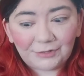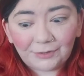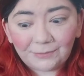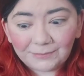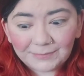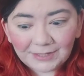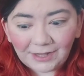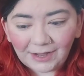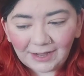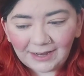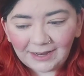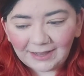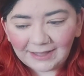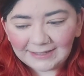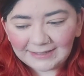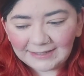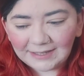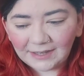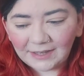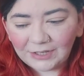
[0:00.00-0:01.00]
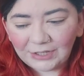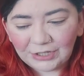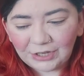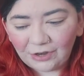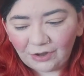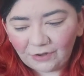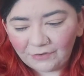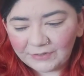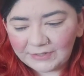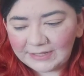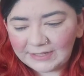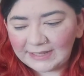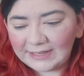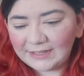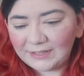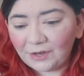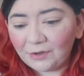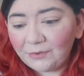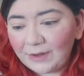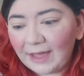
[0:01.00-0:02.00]
Toms highlighter. You
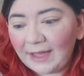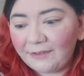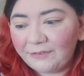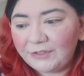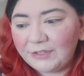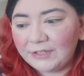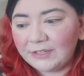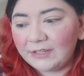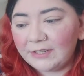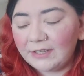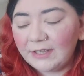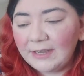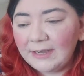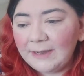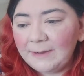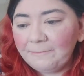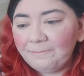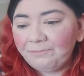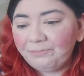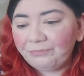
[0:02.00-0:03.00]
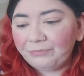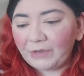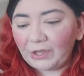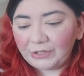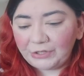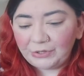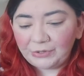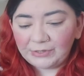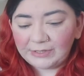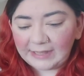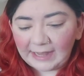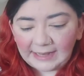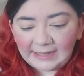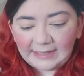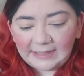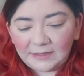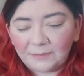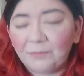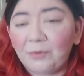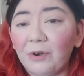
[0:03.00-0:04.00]
don't have to use
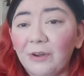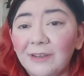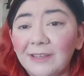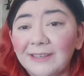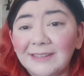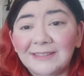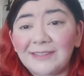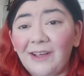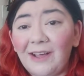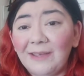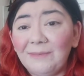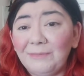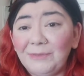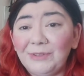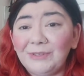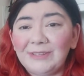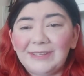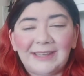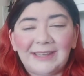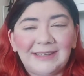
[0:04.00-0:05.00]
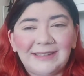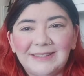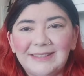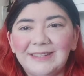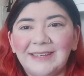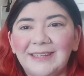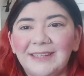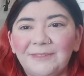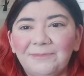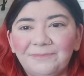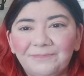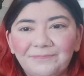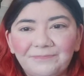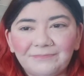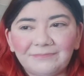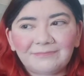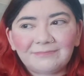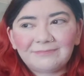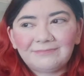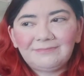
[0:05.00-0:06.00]
any of the products that I'm using to
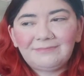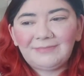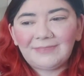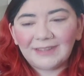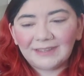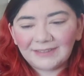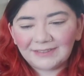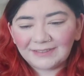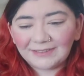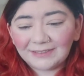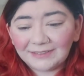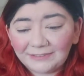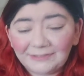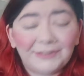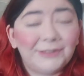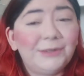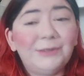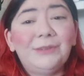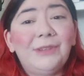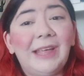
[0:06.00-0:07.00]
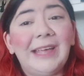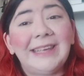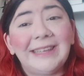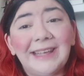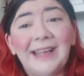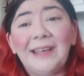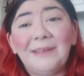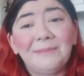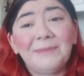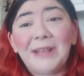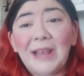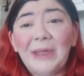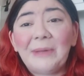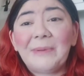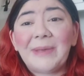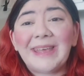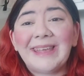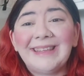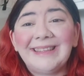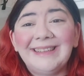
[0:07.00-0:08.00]
feel like I'm
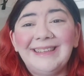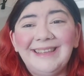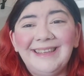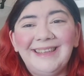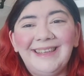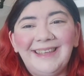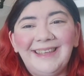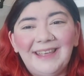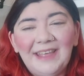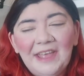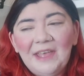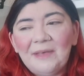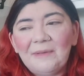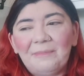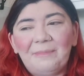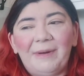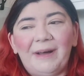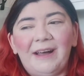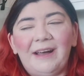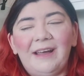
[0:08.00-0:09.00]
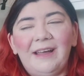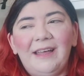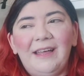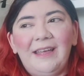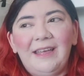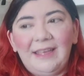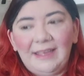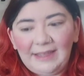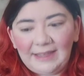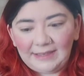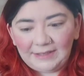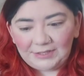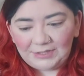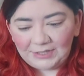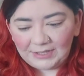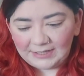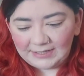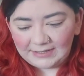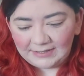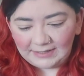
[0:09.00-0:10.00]
glowing. But it's
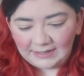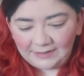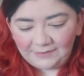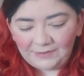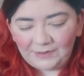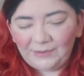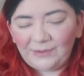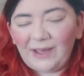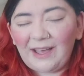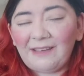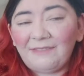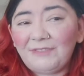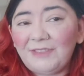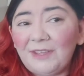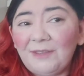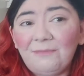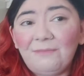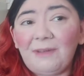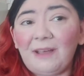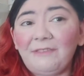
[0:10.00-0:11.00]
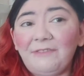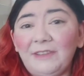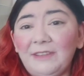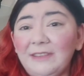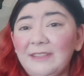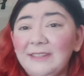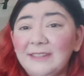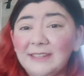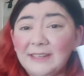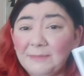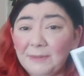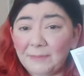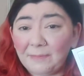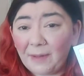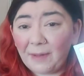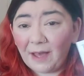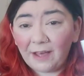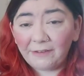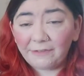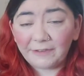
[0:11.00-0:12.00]
just, if you have them, I think this is going to be
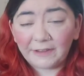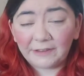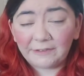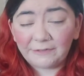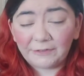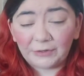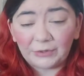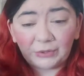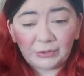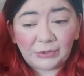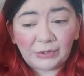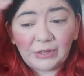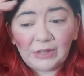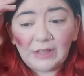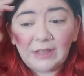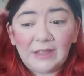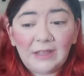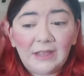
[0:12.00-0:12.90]
perfect for